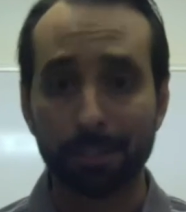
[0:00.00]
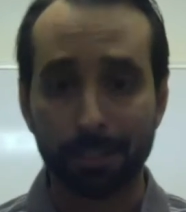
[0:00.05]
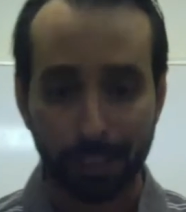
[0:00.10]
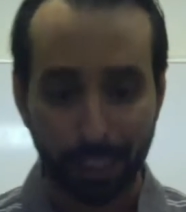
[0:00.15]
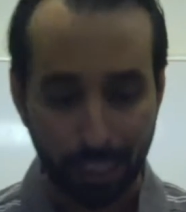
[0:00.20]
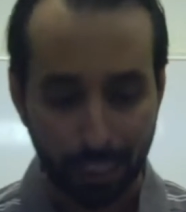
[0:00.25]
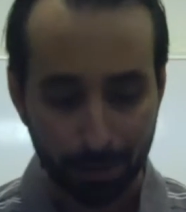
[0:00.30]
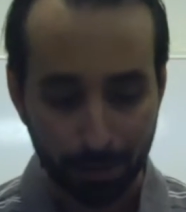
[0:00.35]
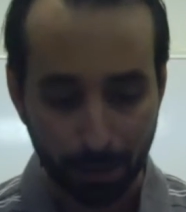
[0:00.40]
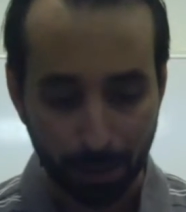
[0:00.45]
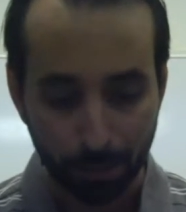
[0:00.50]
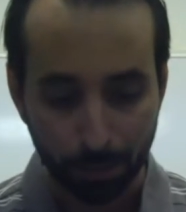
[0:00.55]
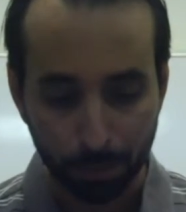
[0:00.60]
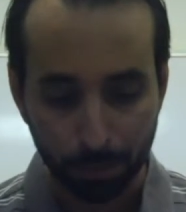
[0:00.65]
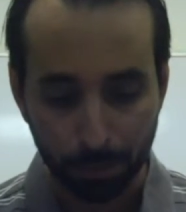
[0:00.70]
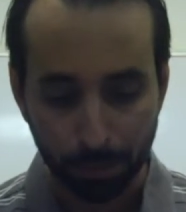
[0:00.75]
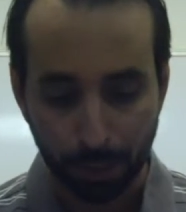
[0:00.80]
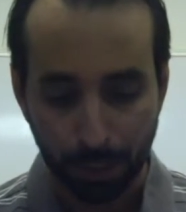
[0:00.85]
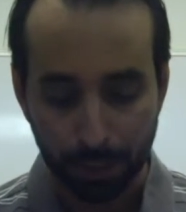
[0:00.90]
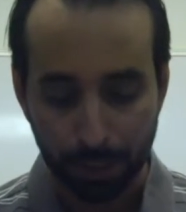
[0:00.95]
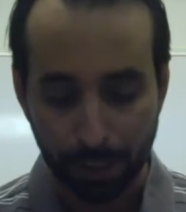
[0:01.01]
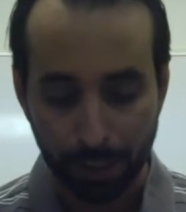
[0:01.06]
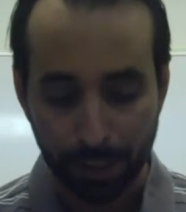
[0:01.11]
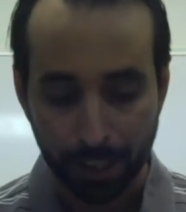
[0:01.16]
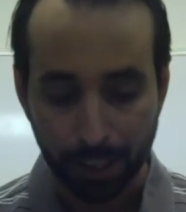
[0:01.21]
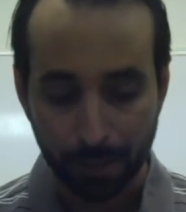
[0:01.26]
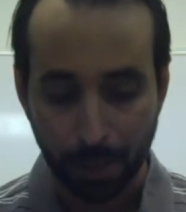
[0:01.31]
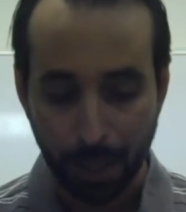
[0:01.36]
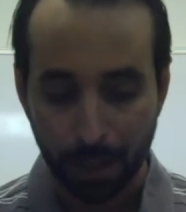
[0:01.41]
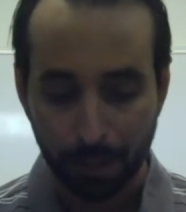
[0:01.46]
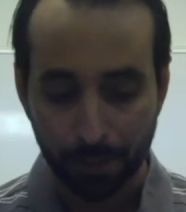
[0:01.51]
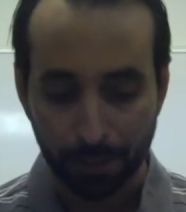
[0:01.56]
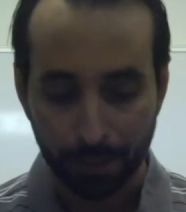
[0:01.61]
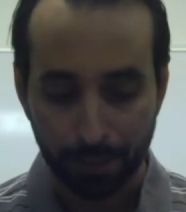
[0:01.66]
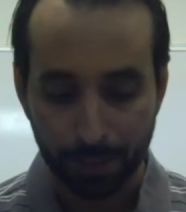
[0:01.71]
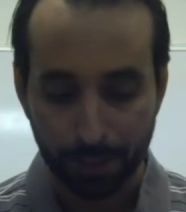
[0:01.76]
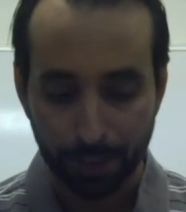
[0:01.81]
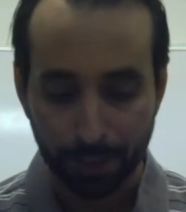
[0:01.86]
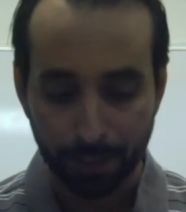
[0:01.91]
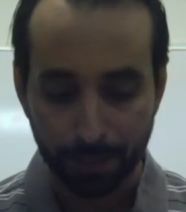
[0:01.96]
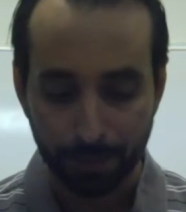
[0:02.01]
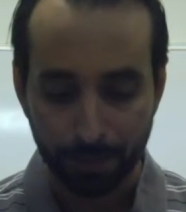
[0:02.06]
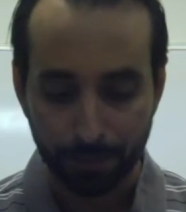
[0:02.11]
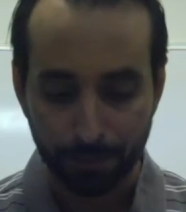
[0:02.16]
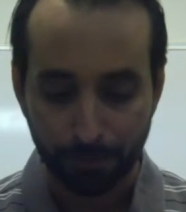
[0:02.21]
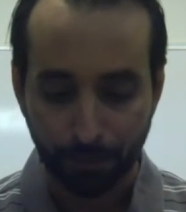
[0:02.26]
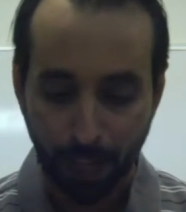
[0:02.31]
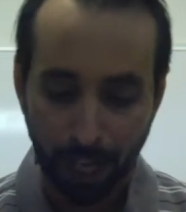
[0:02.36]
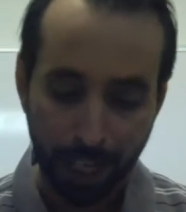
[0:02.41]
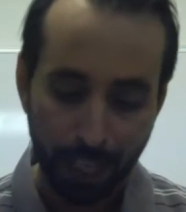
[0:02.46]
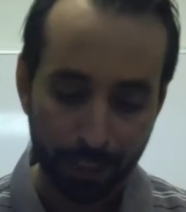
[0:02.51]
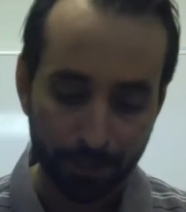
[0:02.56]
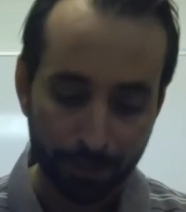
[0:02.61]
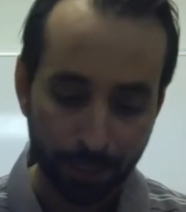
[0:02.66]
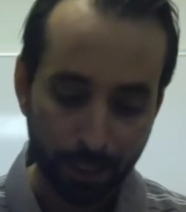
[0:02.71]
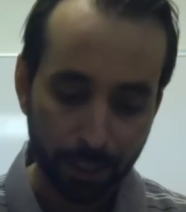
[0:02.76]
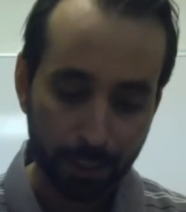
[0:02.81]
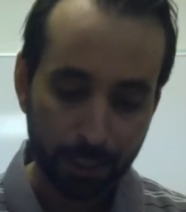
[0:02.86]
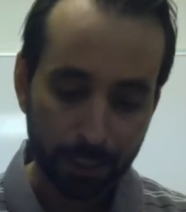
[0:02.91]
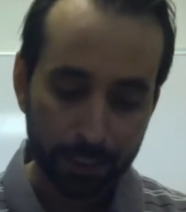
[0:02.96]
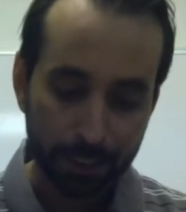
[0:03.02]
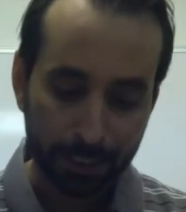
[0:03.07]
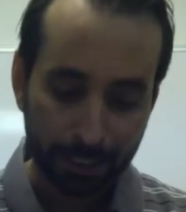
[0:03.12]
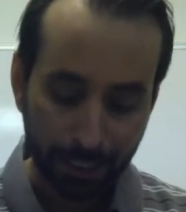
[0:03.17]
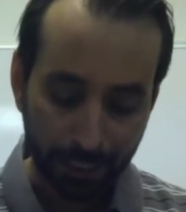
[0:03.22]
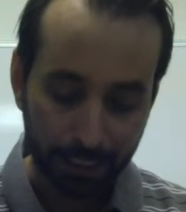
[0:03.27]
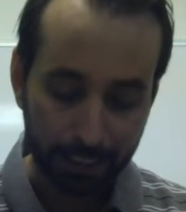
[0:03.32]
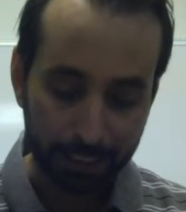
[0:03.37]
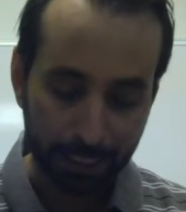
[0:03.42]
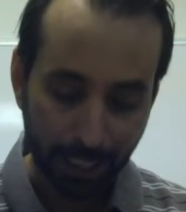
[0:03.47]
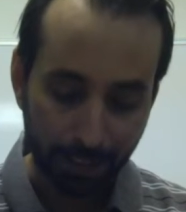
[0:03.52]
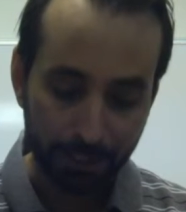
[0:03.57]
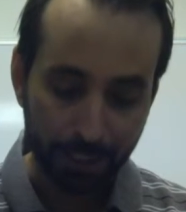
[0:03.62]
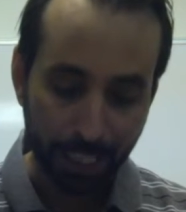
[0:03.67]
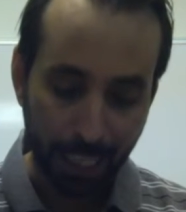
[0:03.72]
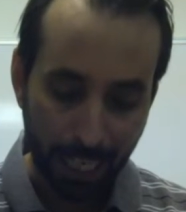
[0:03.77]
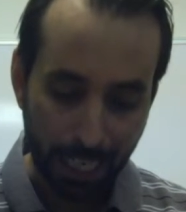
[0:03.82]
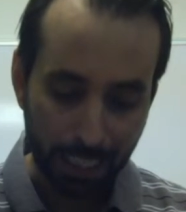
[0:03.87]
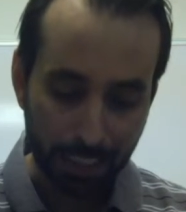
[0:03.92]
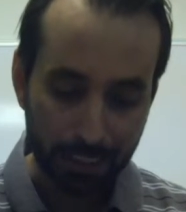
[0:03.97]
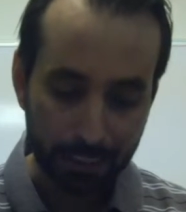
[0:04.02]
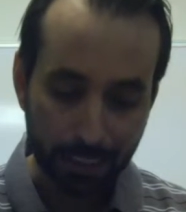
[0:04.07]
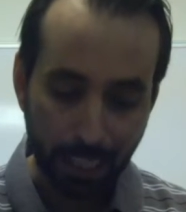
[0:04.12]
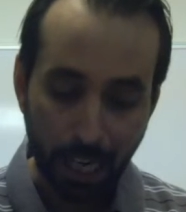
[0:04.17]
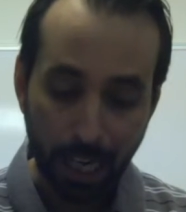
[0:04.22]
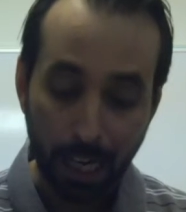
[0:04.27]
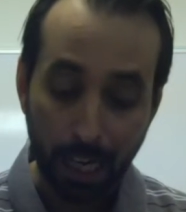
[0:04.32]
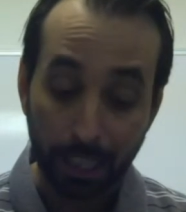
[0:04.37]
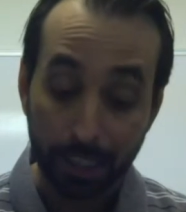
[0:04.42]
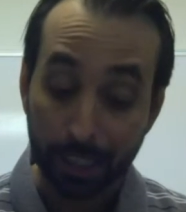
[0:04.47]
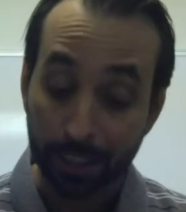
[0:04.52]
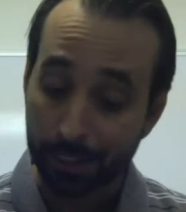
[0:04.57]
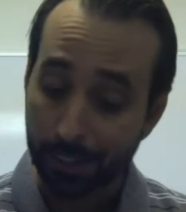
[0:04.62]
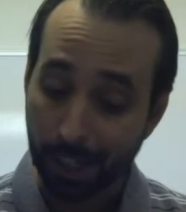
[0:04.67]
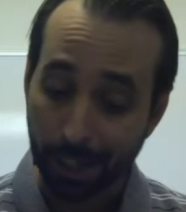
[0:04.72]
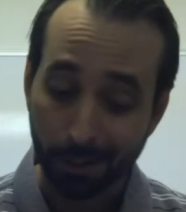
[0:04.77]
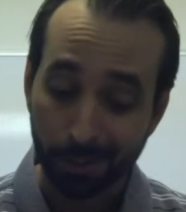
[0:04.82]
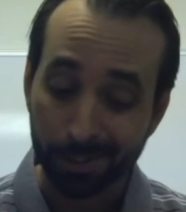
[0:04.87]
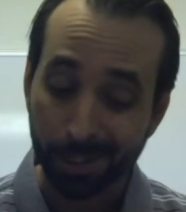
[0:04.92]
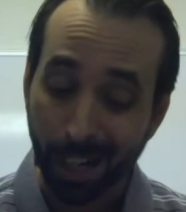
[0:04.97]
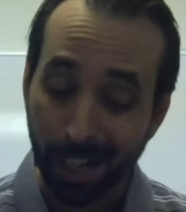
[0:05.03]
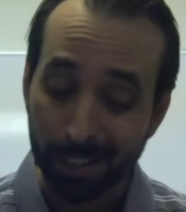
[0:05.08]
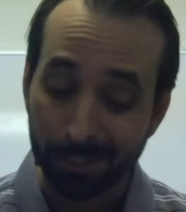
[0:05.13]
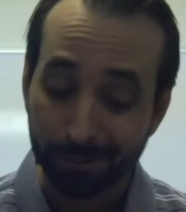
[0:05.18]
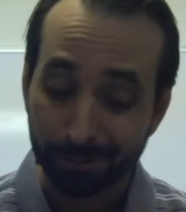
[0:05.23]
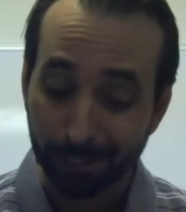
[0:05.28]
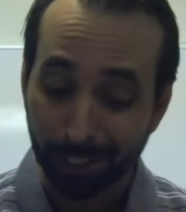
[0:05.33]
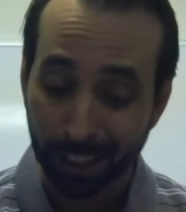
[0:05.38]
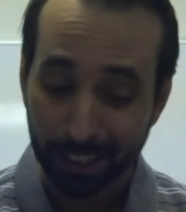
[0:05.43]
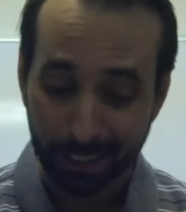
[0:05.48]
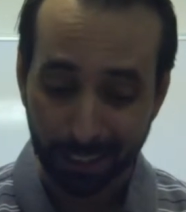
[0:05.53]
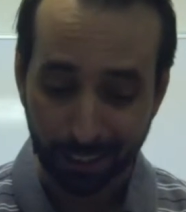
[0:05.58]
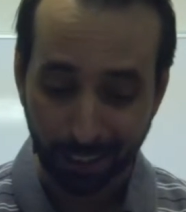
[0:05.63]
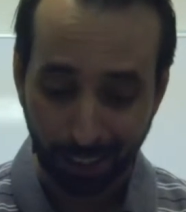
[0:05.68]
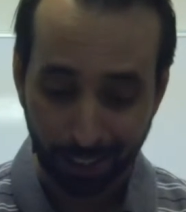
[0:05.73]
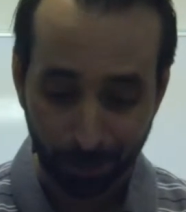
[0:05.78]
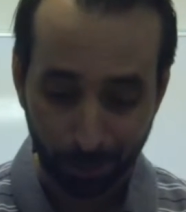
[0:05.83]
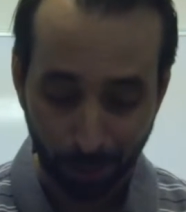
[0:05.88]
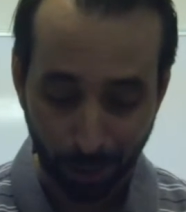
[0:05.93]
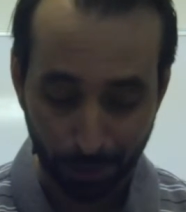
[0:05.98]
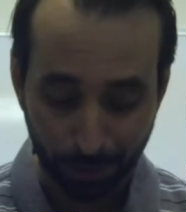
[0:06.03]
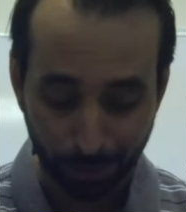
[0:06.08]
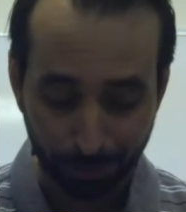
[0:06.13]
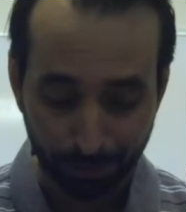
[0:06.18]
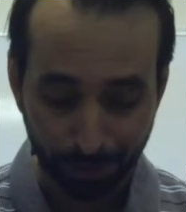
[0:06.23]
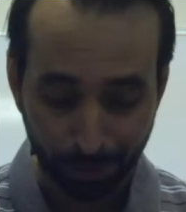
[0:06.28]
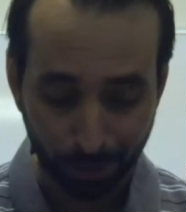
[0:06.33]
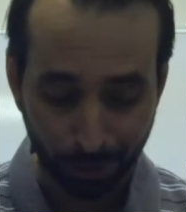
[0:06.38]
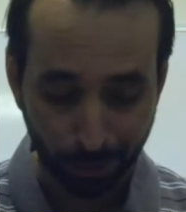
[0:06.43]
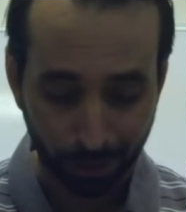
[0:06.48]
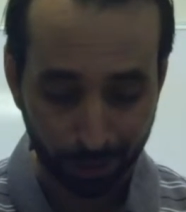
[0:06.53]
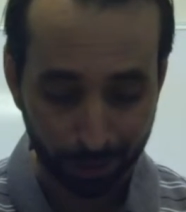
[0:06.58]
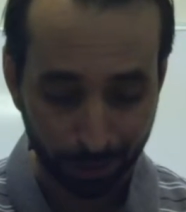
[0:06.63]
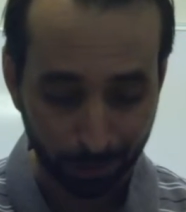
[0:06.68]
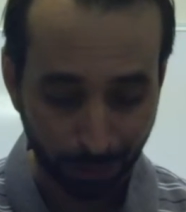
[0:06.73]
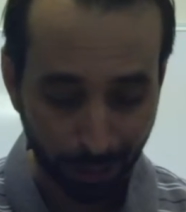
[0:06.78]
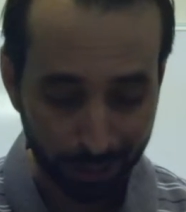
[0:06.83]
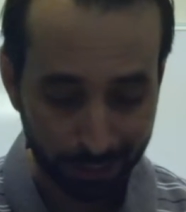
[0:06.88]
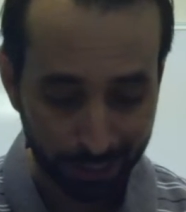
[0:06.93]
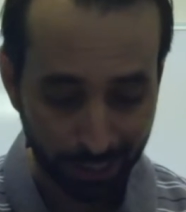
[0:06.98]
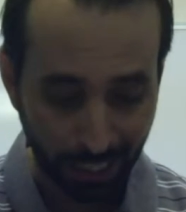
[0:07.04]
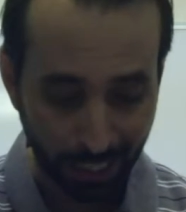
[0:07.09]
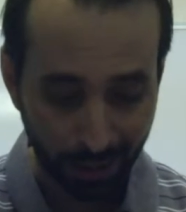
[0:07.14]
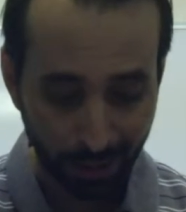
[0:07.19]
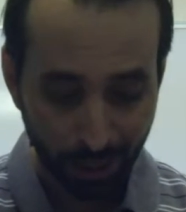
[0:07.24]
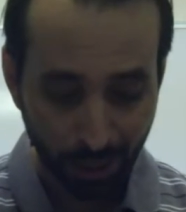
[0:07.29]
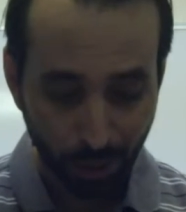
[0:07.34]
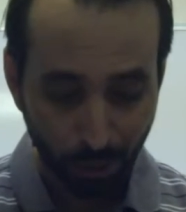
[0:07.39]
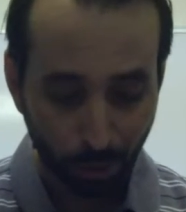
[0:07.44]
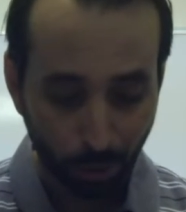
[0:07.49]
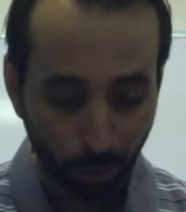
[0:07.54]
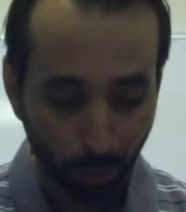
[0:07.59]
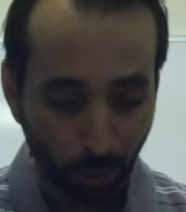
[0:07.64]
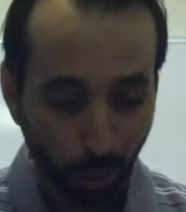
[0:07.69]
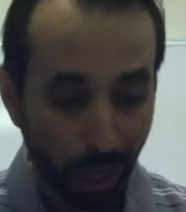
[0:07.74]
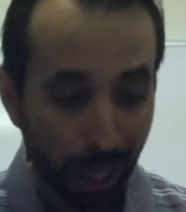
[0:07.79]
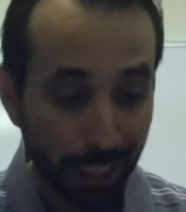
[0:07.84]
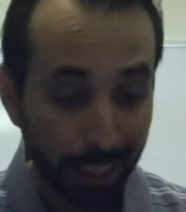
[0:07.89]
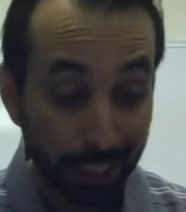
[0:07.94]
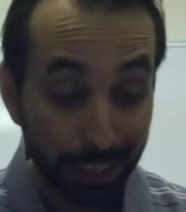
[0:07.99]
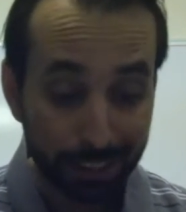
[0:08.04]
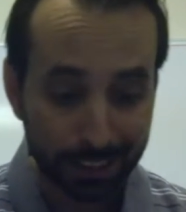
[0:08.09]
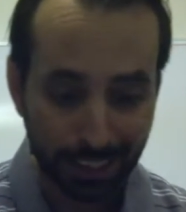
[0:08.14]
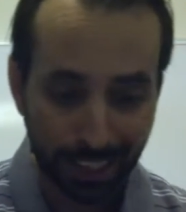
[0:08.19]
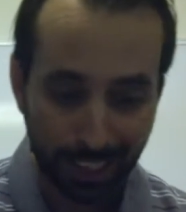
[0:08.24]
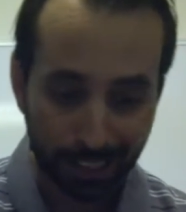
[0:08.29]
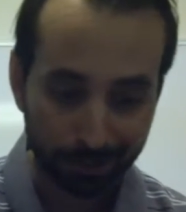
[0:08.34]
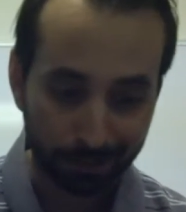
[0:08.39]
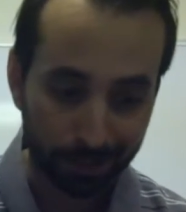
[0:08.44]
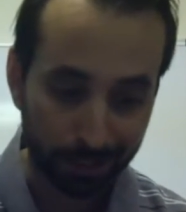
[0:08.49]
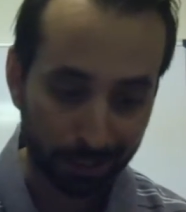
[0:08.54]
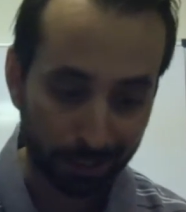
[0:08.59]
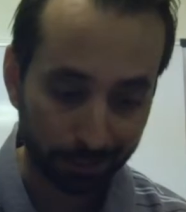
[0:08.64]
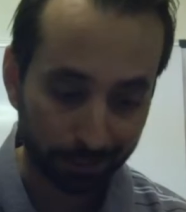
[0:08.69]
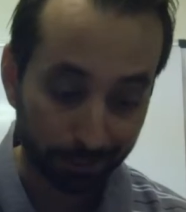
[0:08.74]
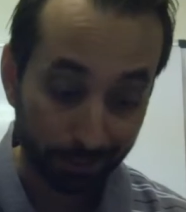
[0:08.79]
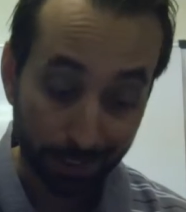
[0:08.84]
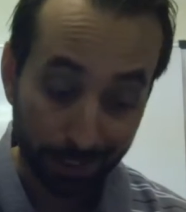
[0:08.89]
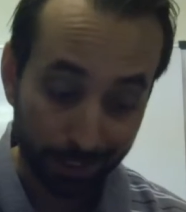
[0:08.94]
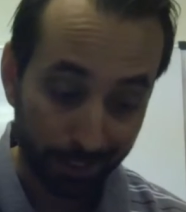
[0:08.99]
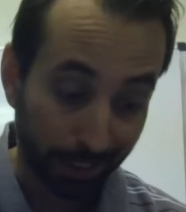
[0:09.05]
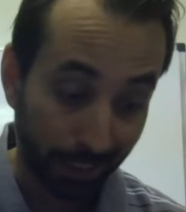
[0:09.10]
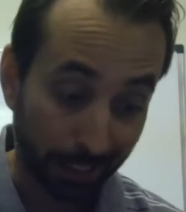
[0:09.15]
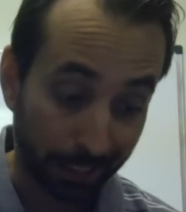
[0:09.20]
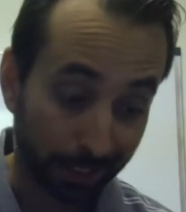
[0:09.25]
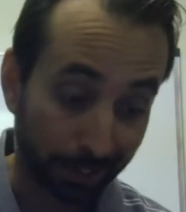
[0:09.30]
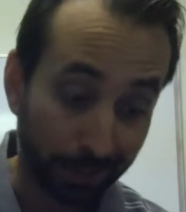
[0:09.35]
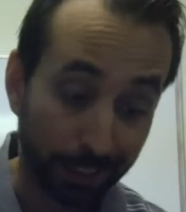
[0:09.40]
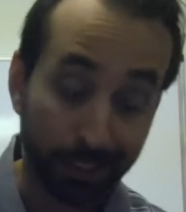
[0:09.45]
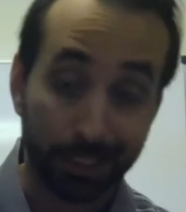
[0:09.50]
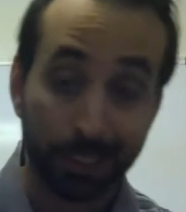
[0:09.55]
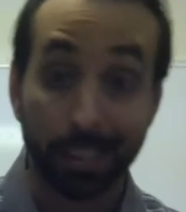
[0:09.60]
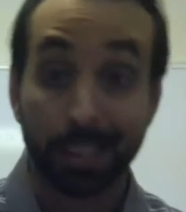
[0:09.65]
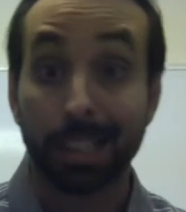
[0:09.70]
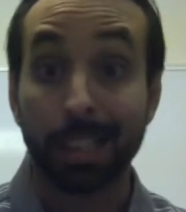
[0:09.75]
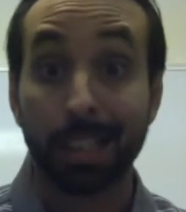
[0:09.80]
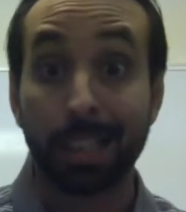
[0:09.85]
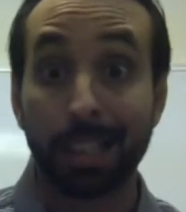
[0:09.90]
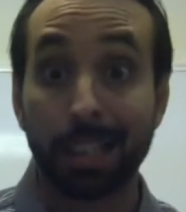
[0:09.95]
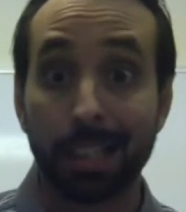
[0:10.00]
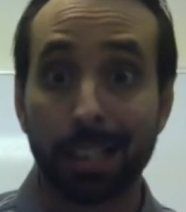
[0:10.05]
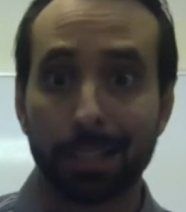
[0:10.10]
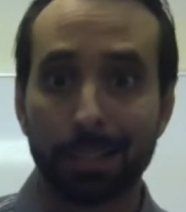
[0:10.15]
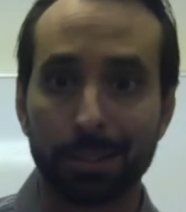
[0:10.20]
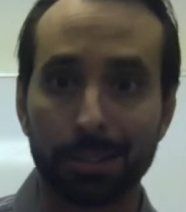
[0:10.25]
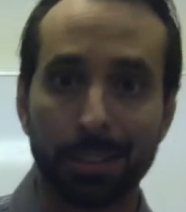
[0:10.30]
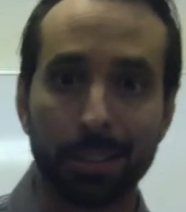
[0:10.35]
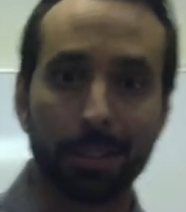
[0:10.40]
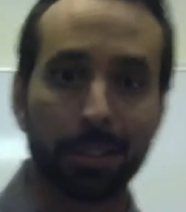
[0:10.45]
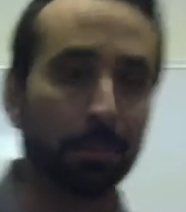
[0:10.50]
Okay, and the thing about 5, 6, 7, 8, 9 is they are not inflected like 1 through 4. And you might say, well, why is that? Well, the answer is, I don't know.